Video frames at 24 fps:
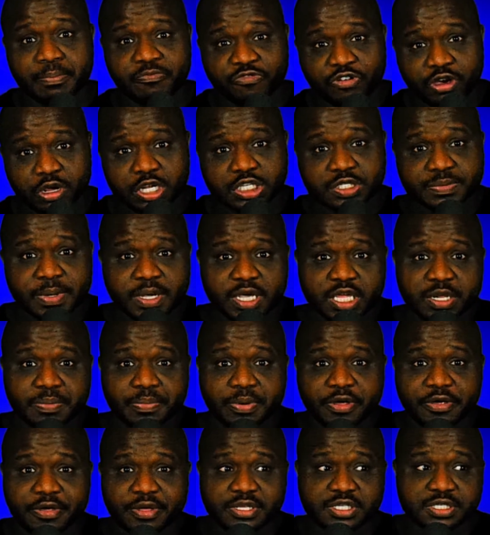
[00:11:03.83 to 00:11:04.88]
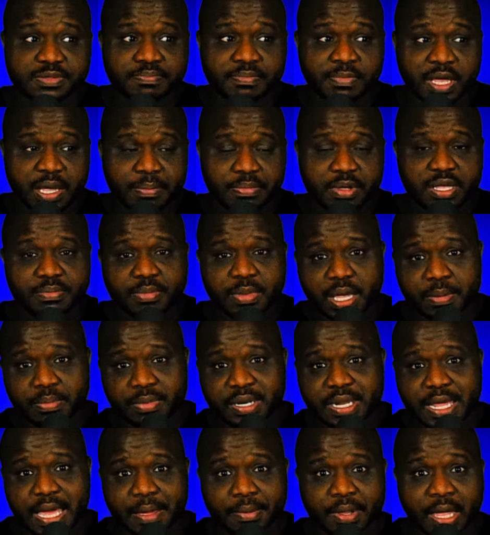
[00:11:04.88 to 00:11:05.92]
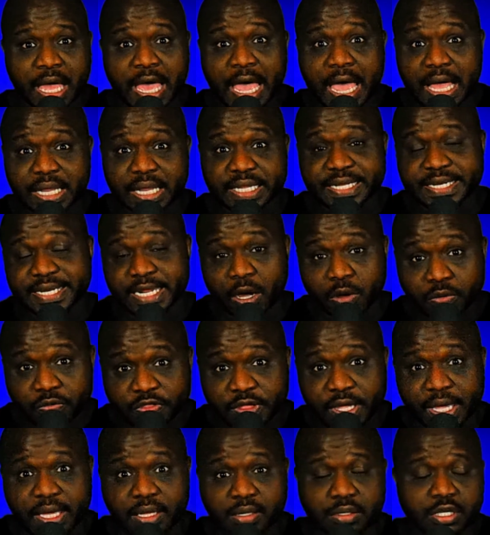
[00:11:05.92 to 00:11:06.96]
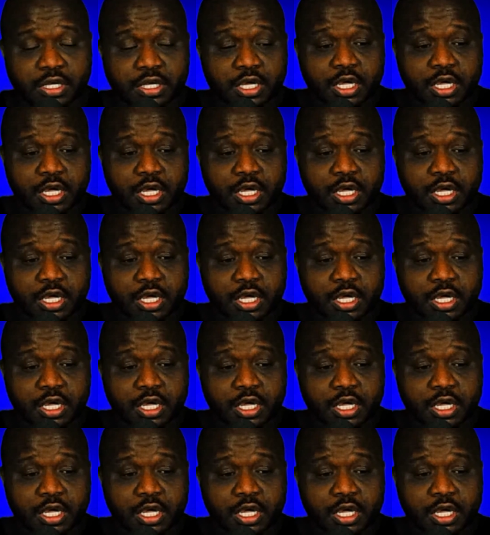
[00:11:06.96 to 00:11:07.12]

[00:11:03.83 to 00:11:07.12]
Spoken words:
Reynolds make an appearance? Maybe, maybe not. I highly doubt that.